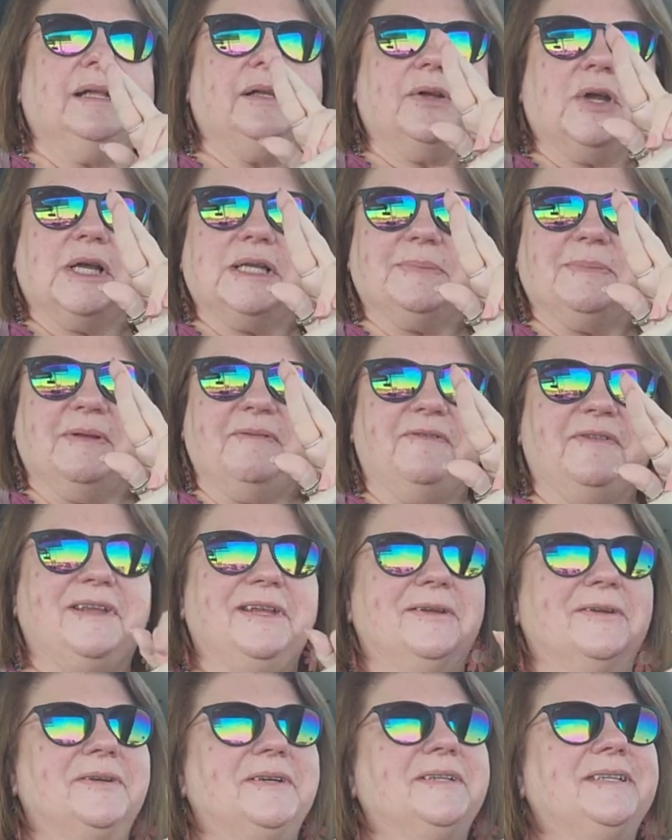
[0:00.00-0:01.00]
crossed my
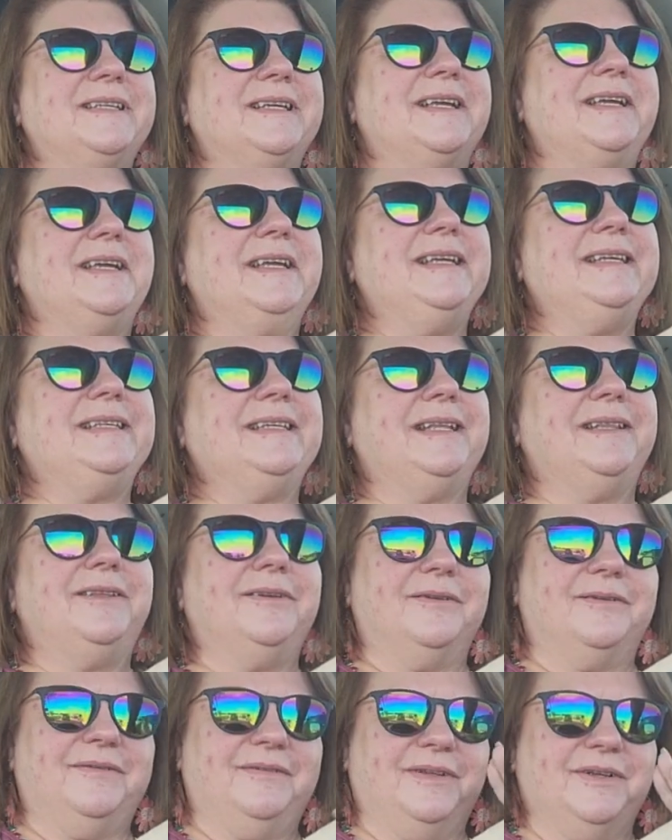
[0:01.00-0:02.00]
fingers. Uh, he said
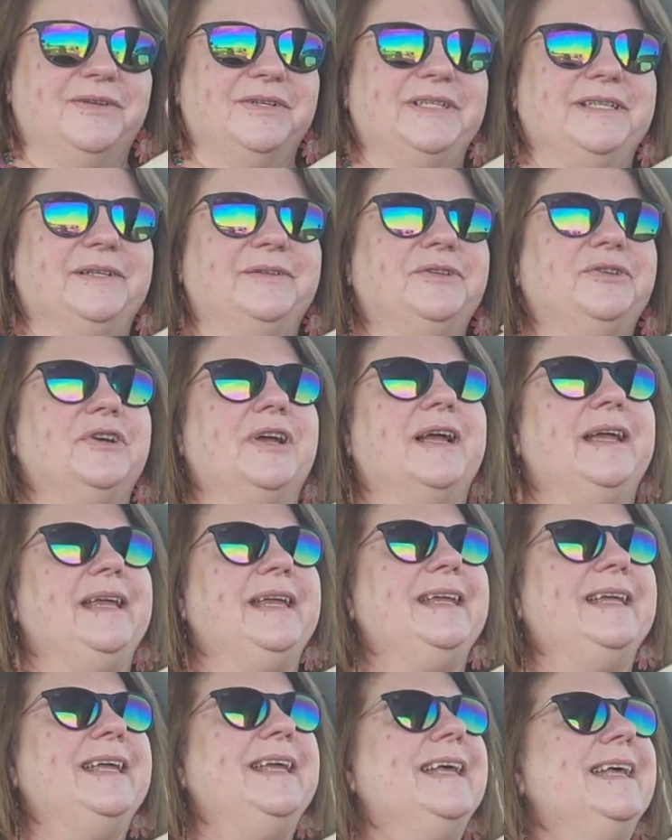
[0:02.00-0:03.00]
they're they're still
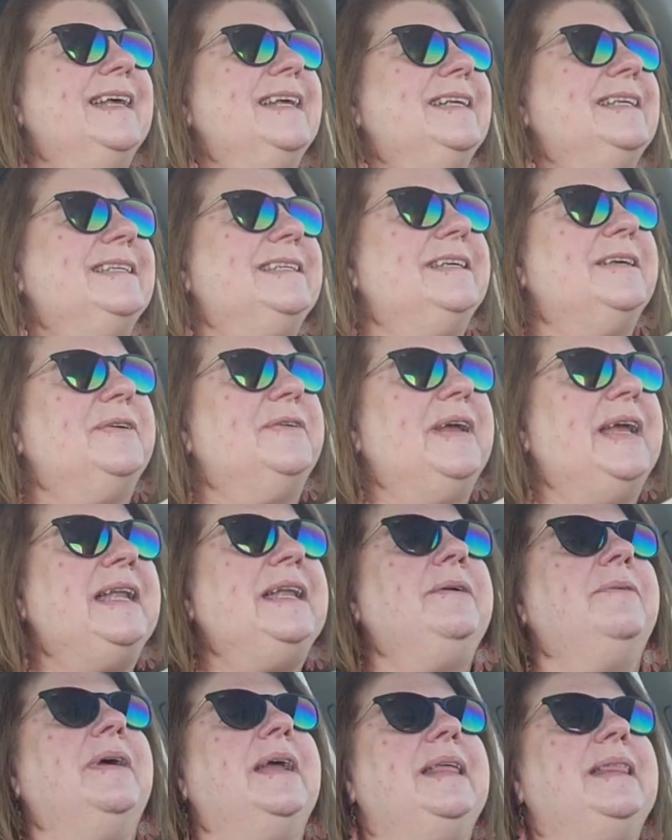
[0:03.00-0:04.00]
trying. So
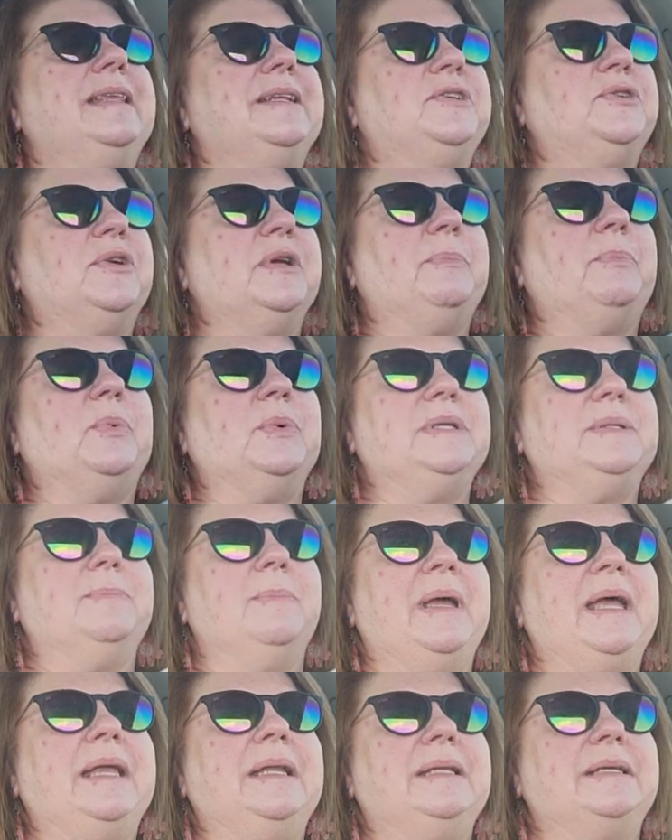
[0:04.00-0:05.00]
anyway, the trip was
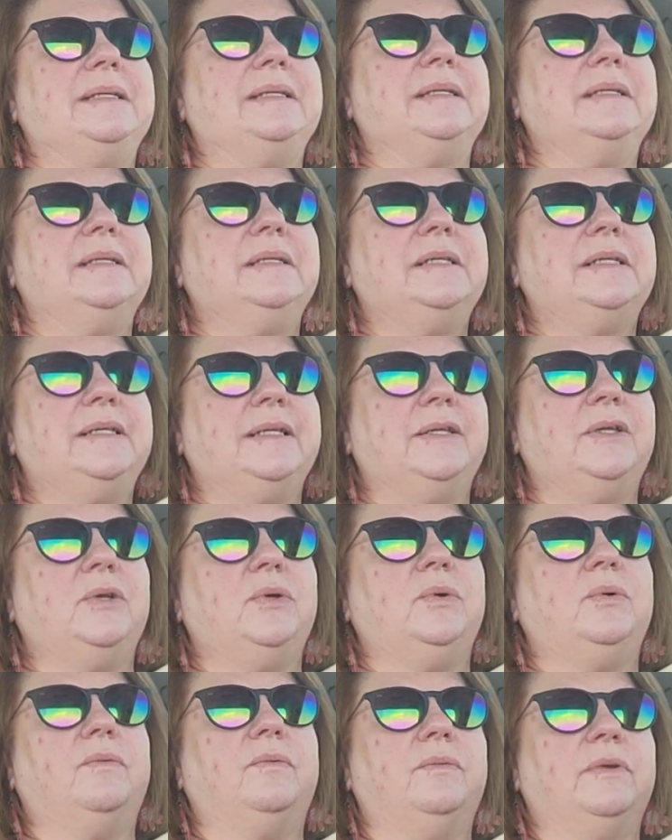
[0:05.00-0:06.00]
meant
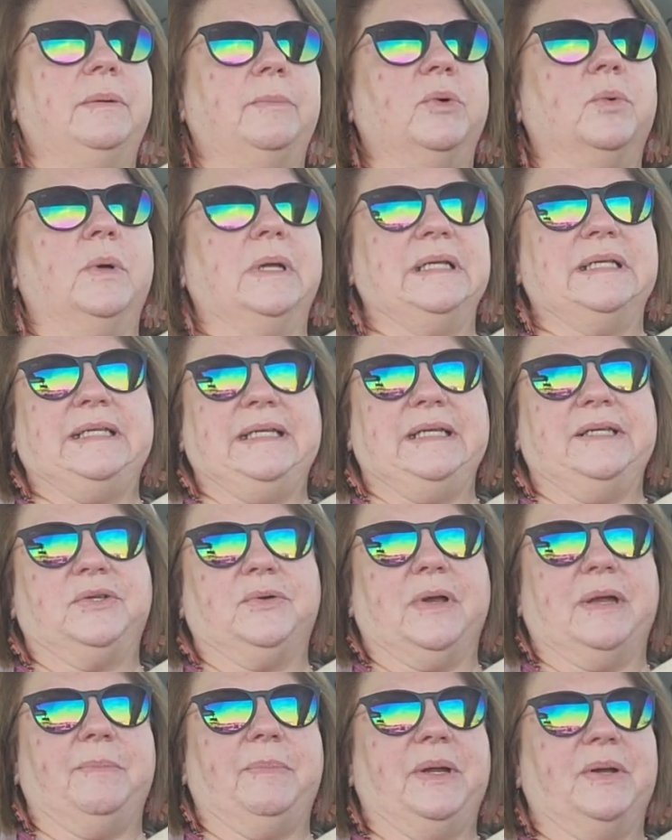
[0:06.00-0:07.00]
to number one see his
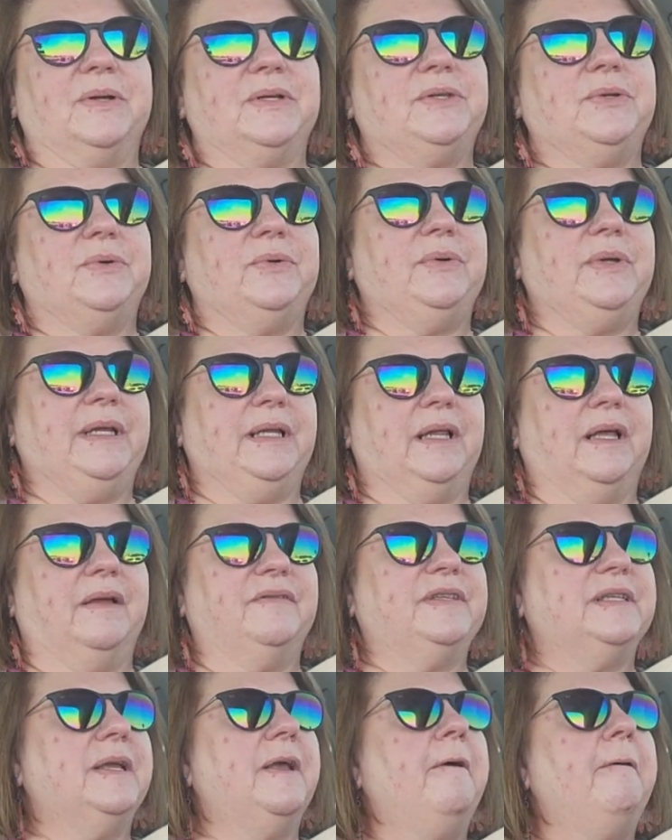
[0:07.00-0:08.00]
grandparents, who he
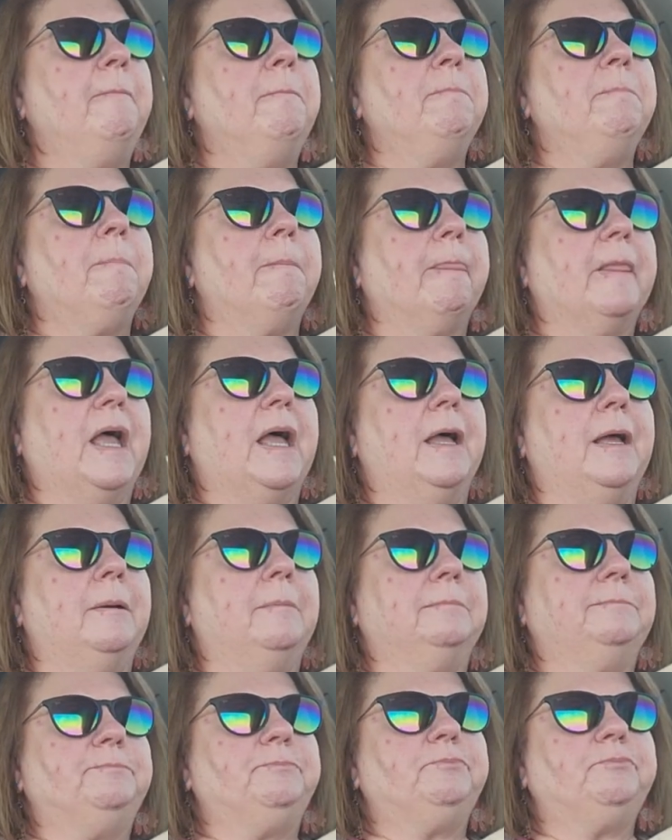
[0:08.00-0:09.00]
loves,
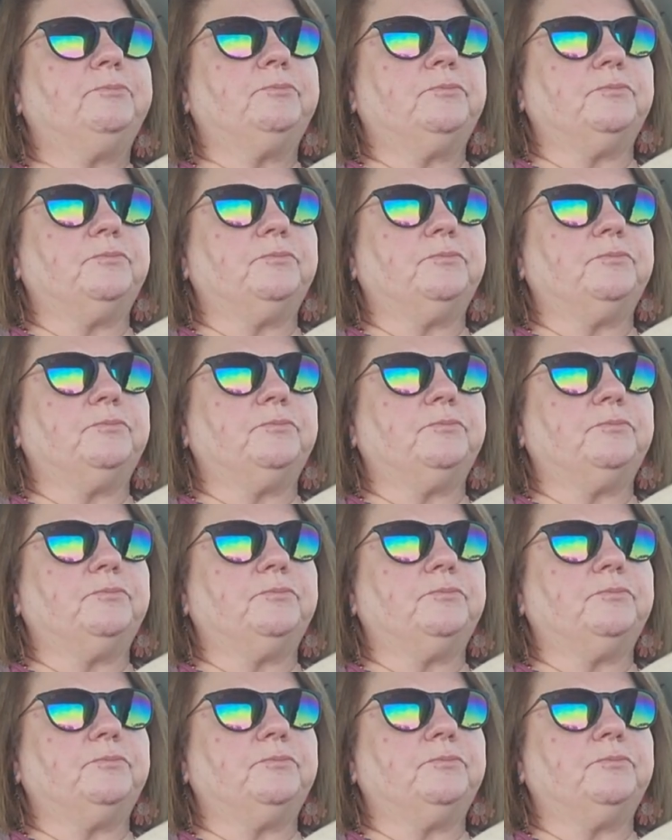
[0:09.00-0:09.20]
um,